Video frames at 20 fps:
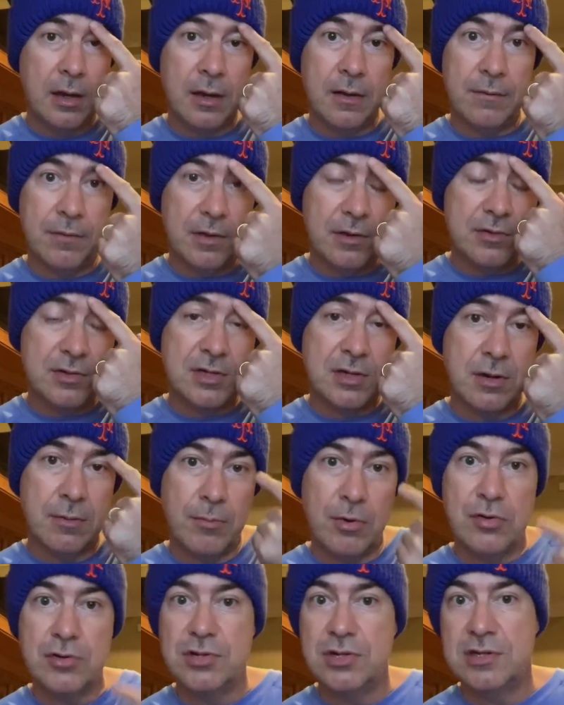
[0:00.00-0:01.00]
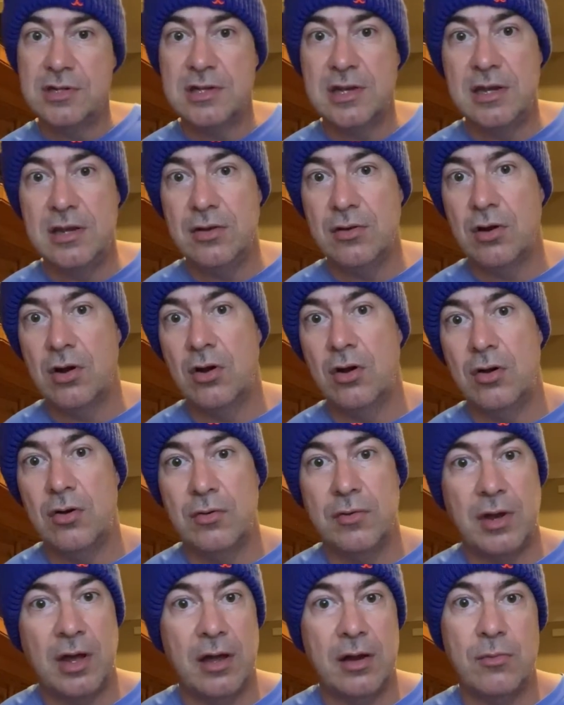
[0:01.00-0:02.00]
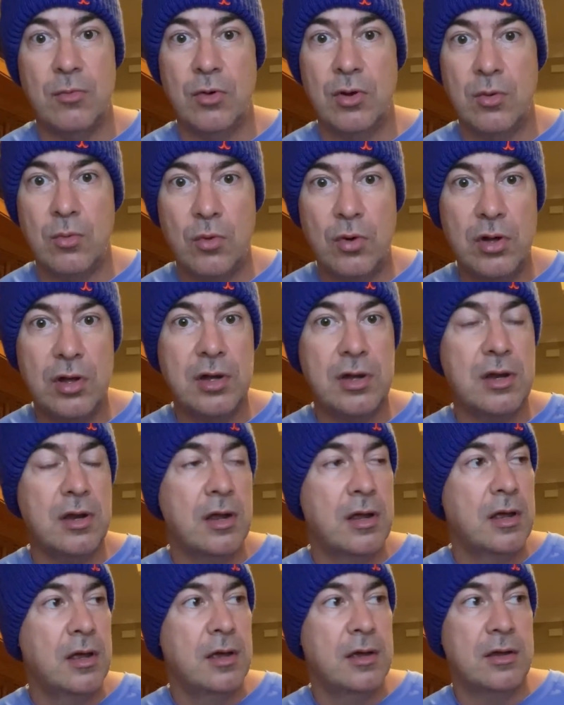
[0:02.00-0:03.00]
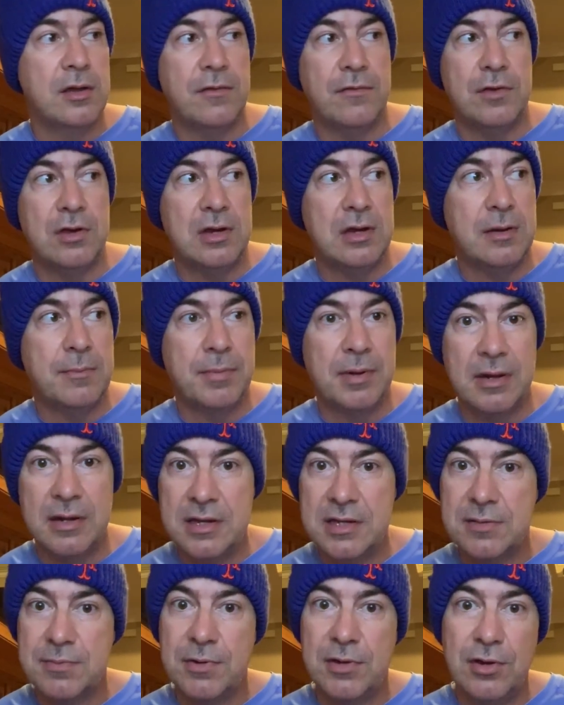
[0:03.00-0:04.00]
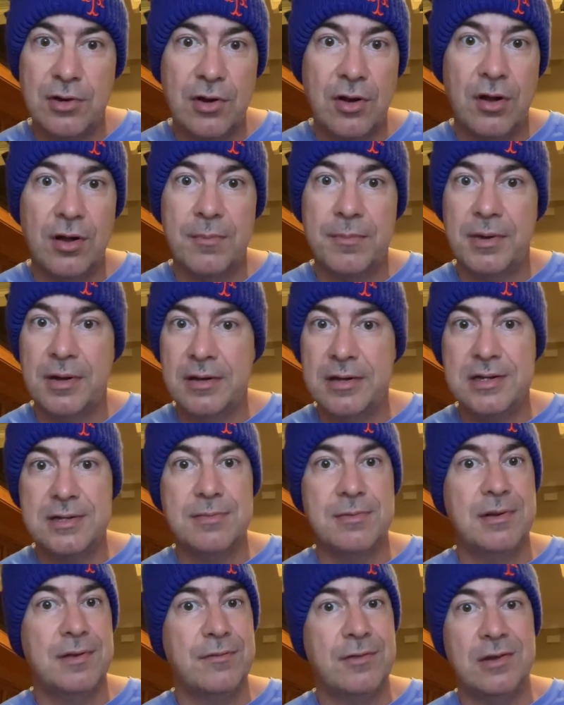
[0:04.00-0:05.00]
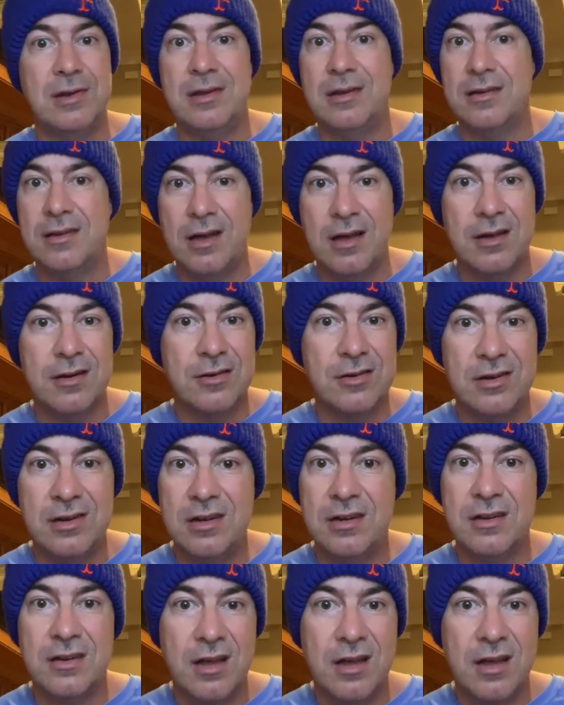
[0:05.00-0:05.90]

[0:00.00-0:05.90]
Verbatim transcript: If there's an emergency, you call 911. If you need a policeman, you call a policeman. If you need a doctor, you need a